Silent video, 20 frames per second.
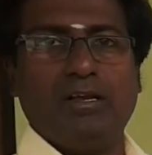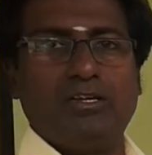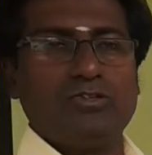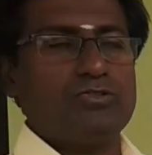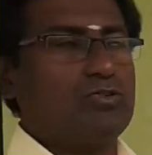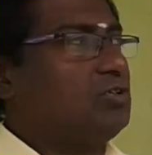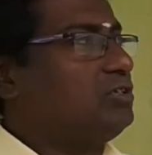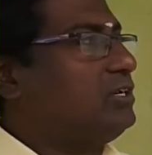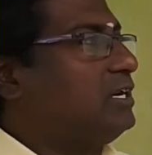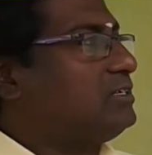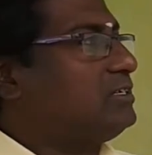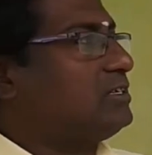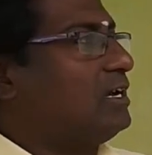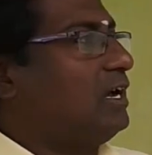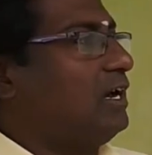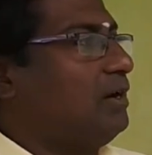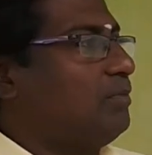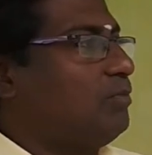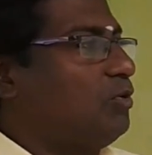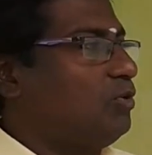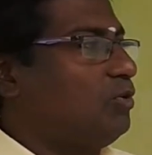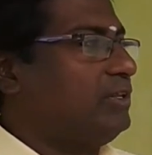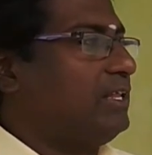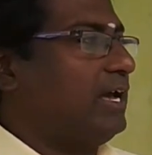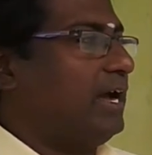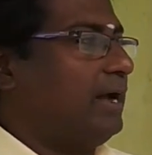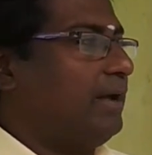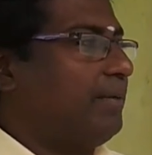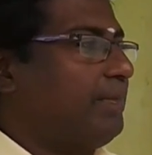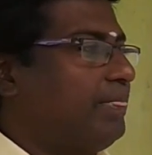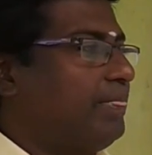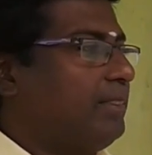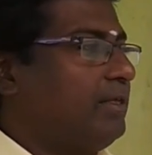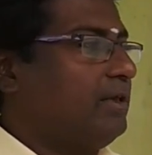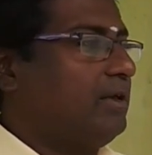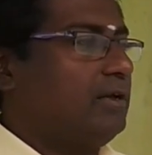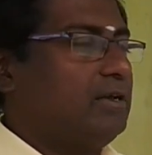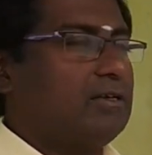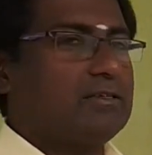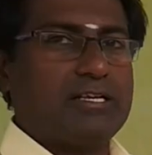So that's all about the
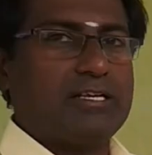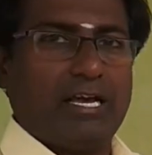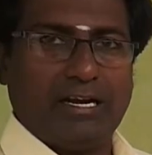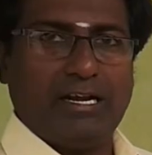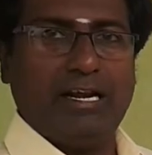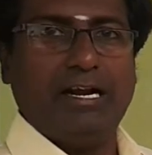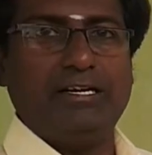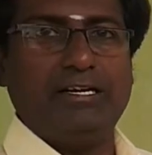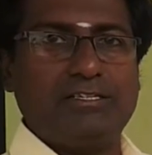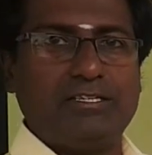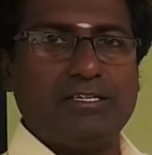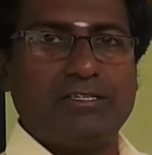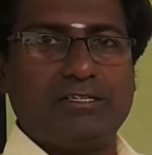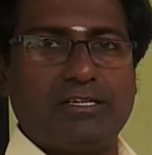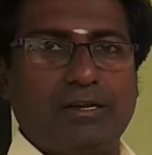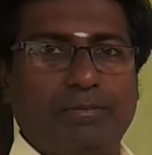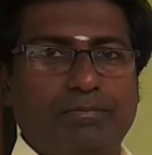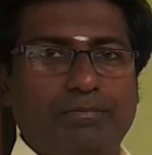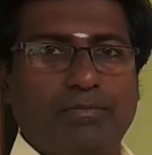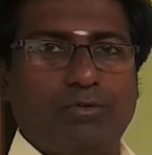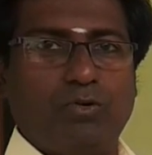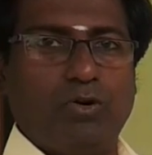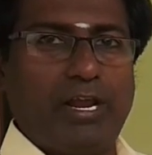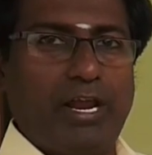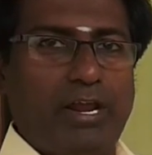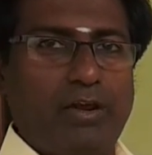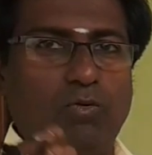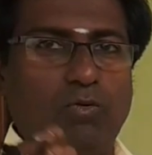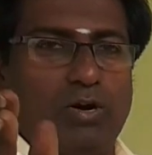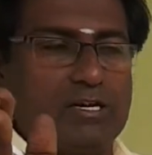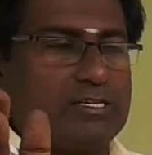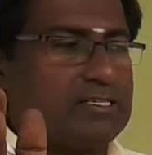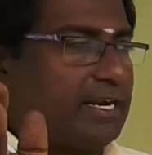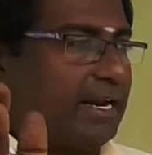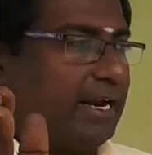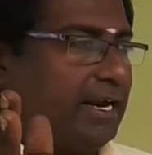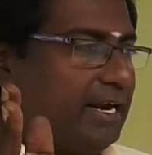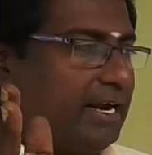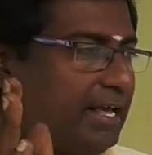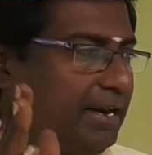circulatory system. Okay. Once
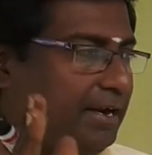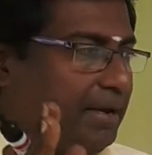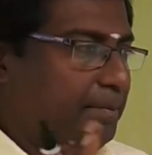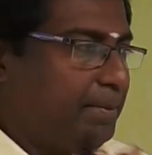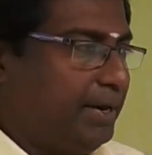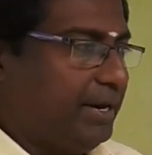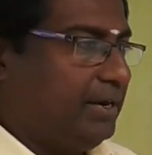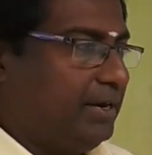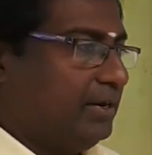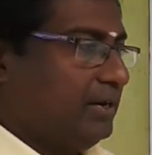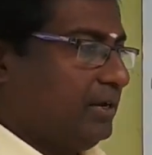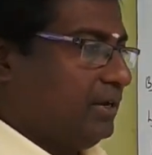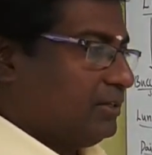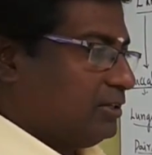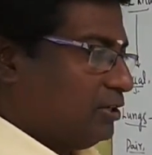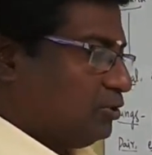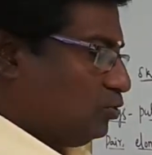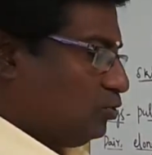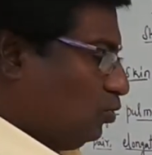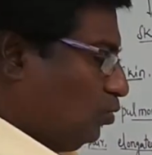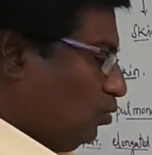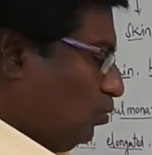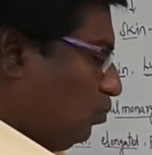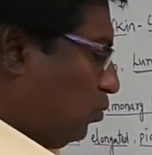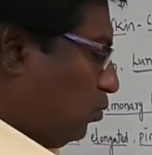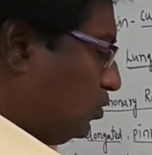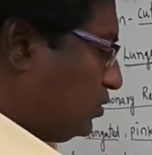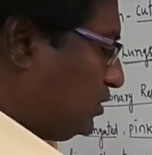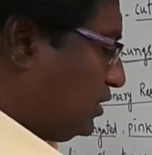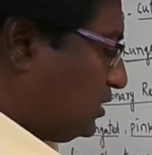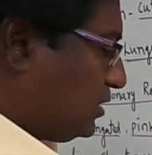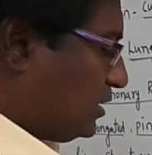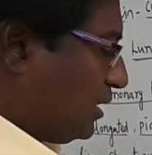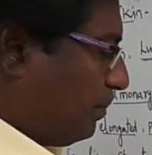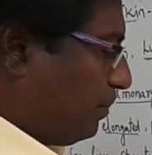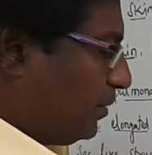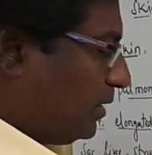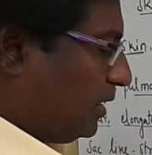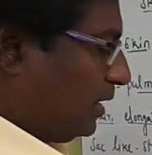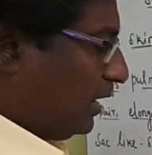again I repeat the two
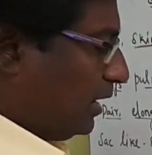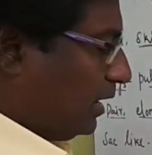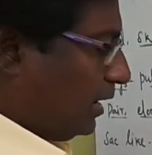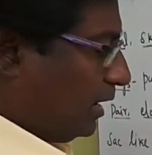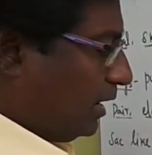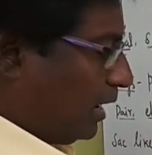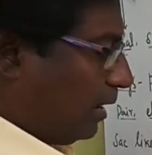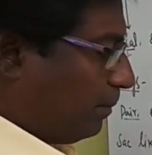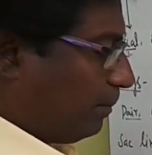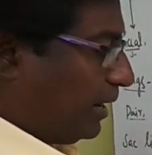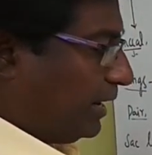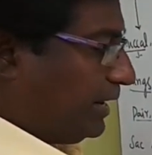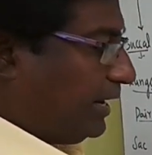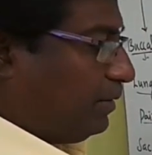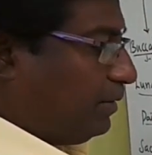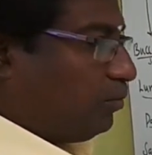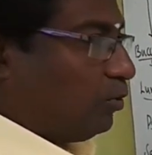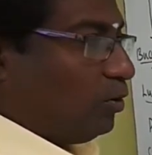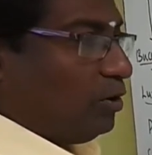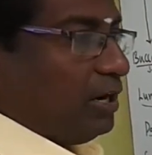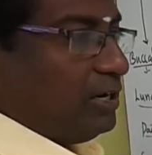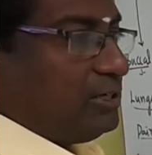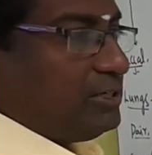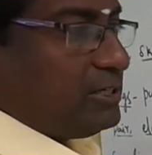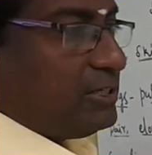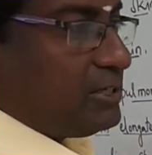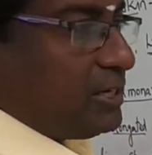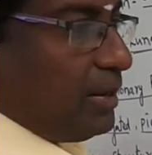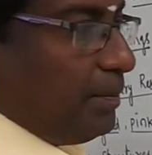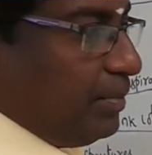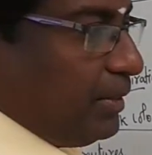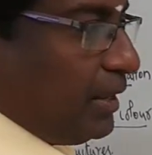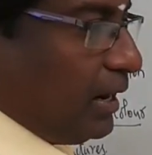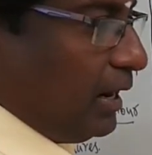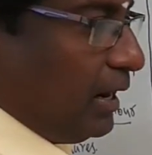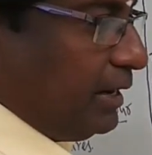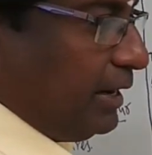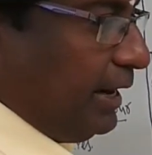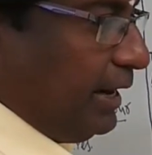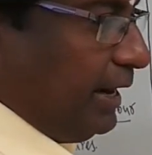system, hepatic portal system
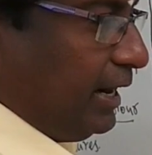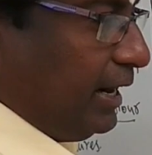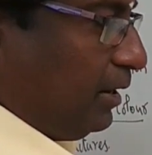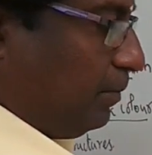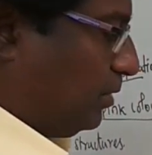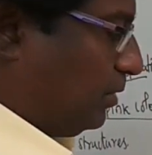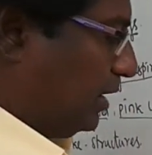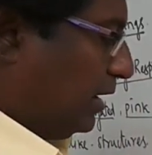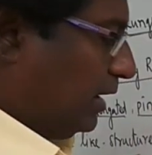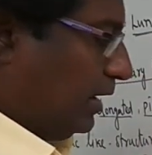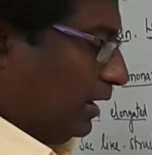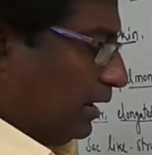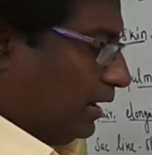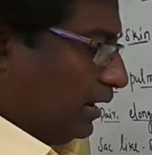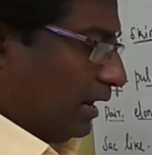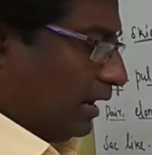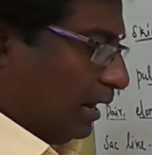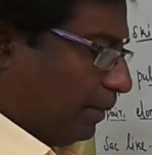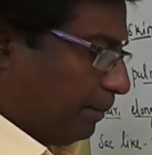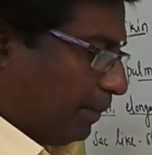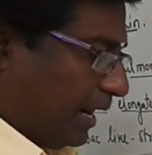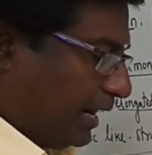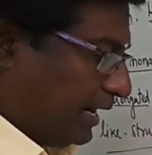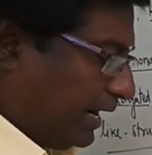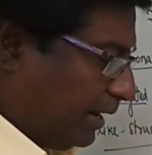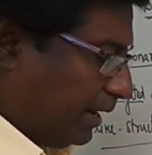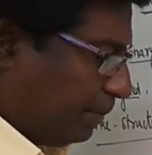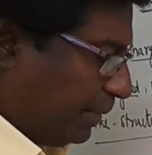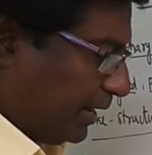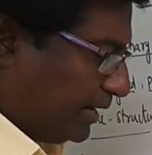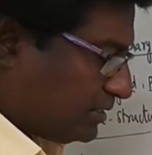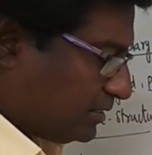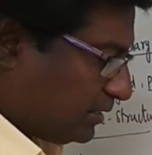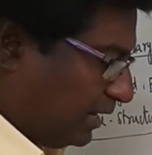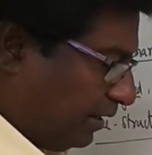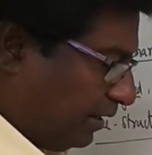and renal. Hepatic means